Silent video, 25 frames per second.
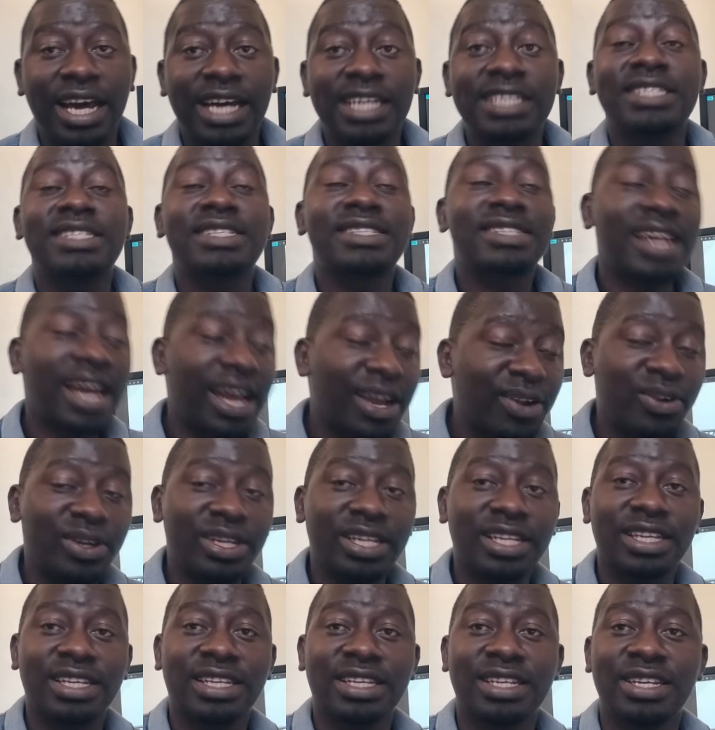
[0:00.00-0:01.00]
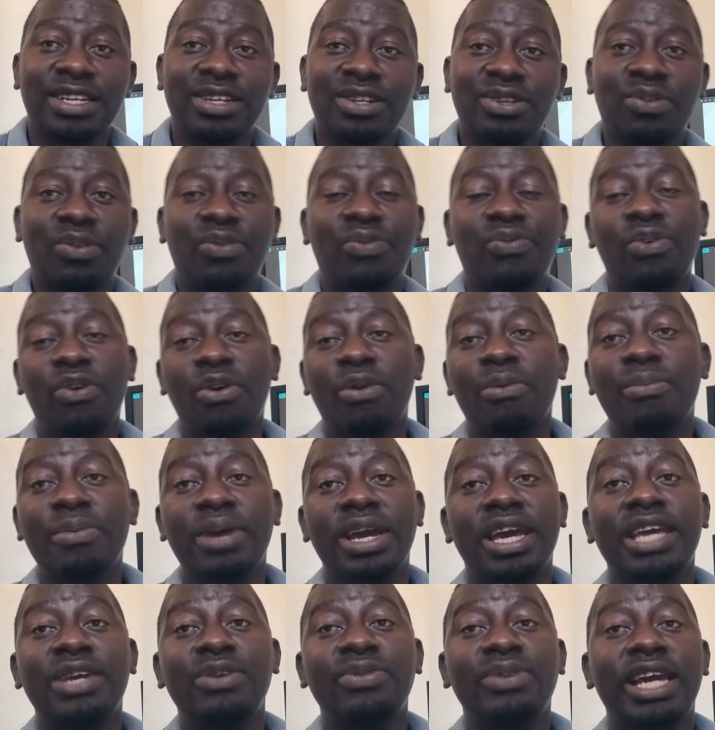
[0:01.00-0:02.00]
struggling to form
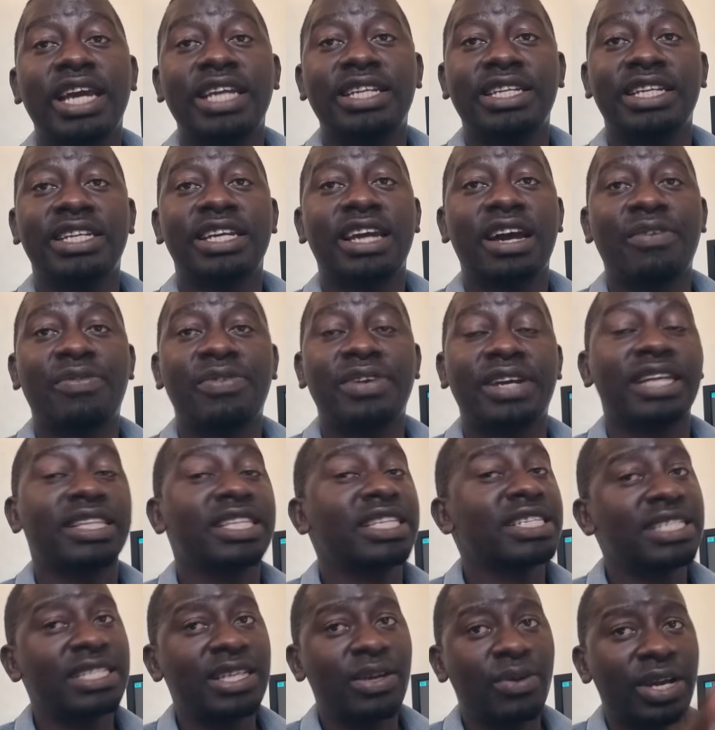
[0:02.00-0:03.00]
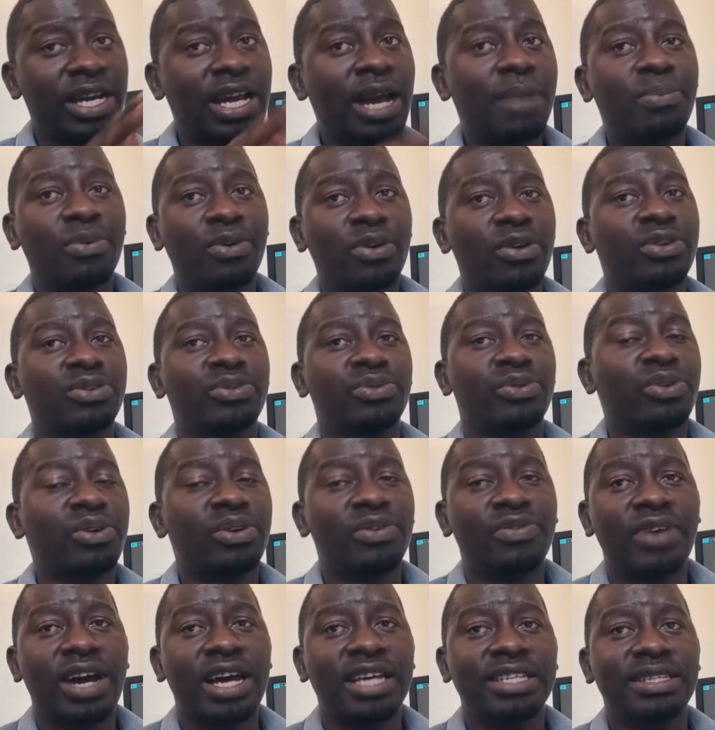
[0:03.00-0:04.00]
a united Africa. This is a wake-up call to all
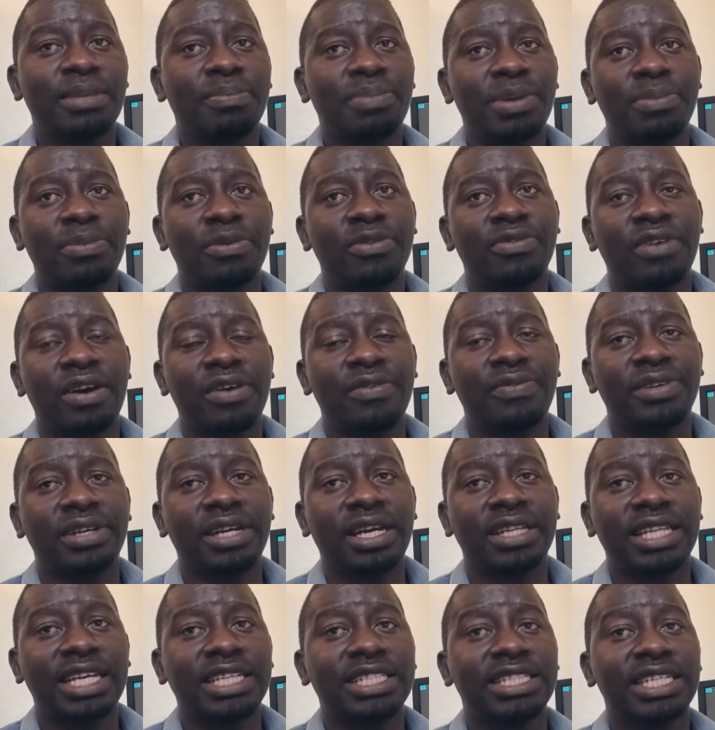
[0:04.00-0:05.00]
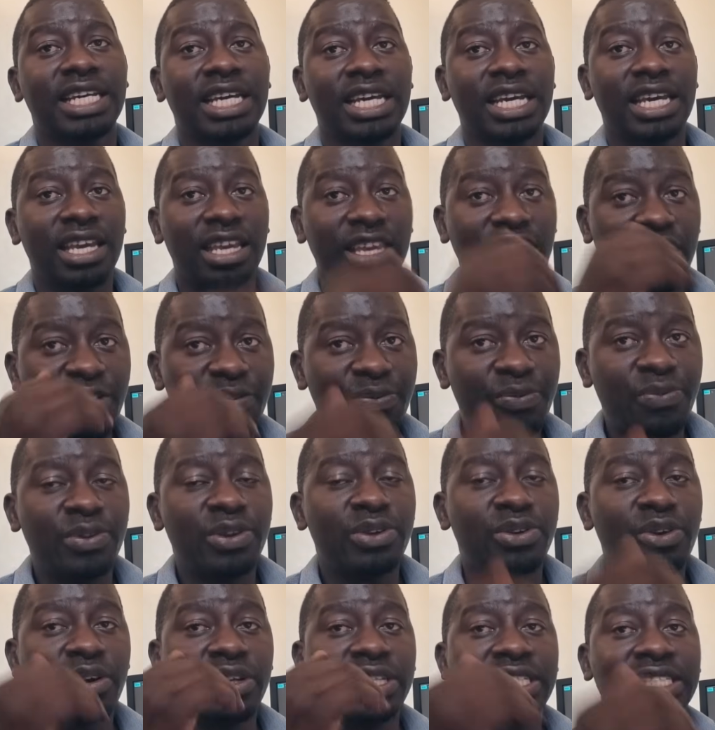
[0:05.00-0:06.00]
of us, the people of Africa, that if we
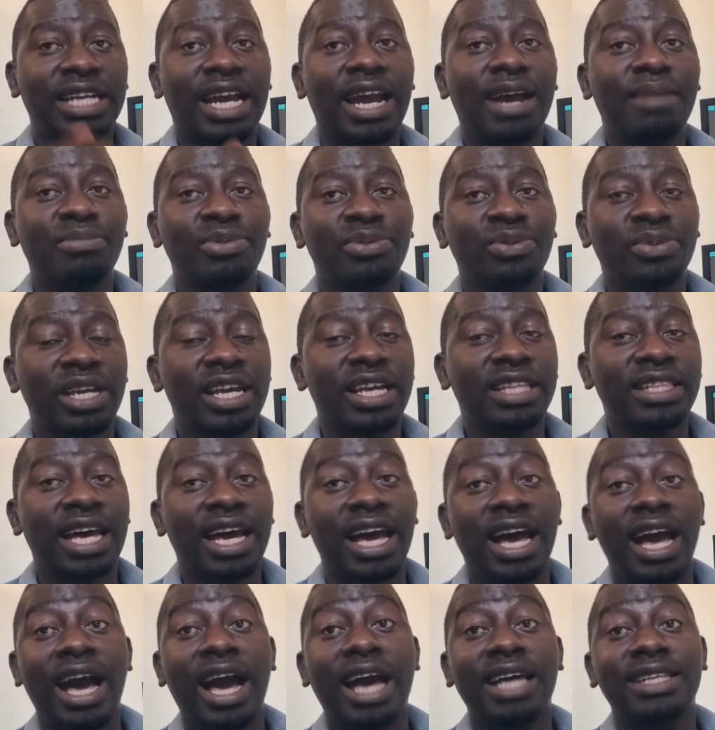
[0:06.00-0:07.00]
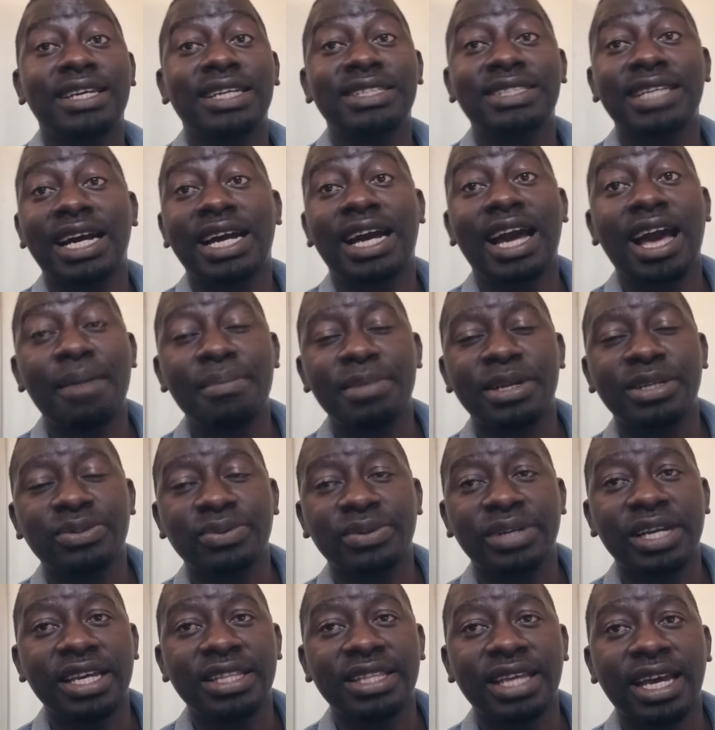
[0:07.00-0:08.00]
don't come together, others are coming
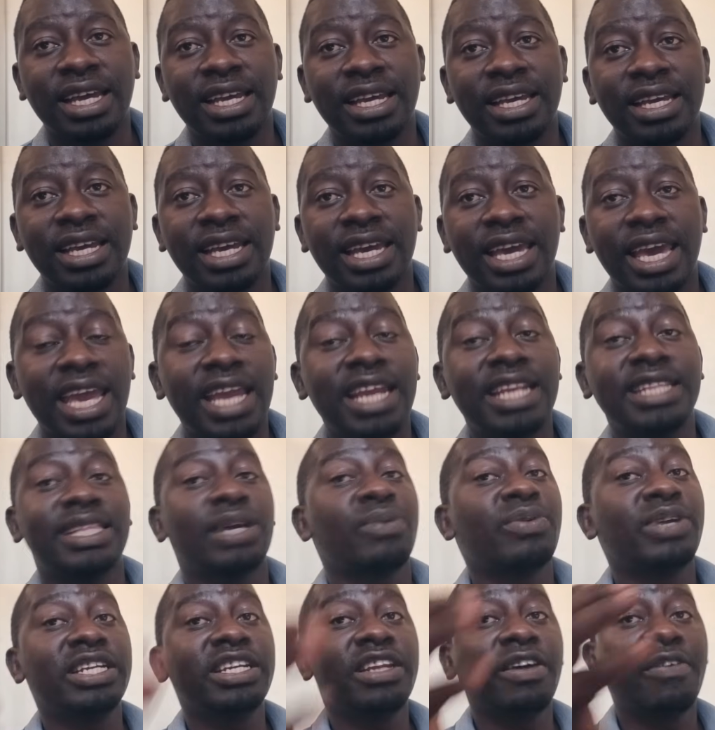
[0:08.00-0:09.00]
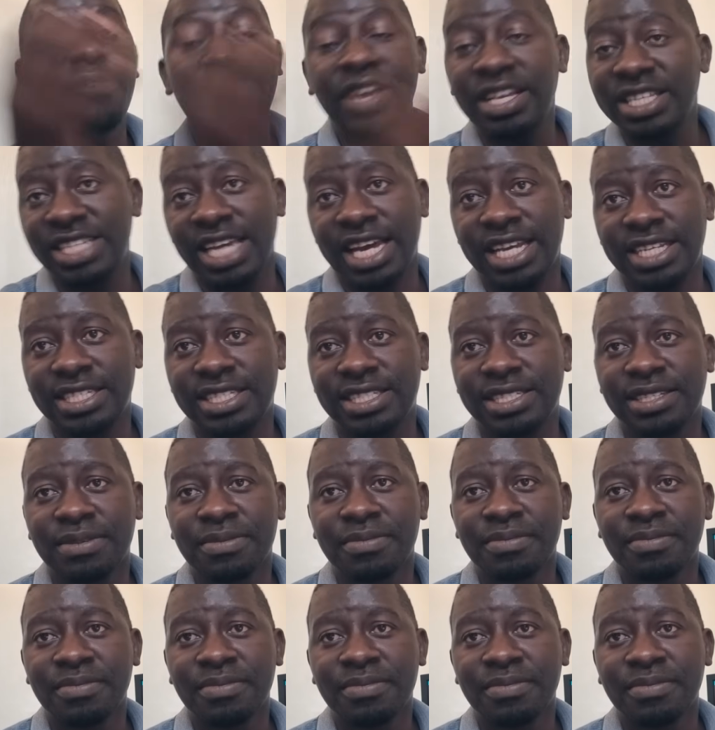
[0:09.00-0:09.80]
together, and they will defeat us.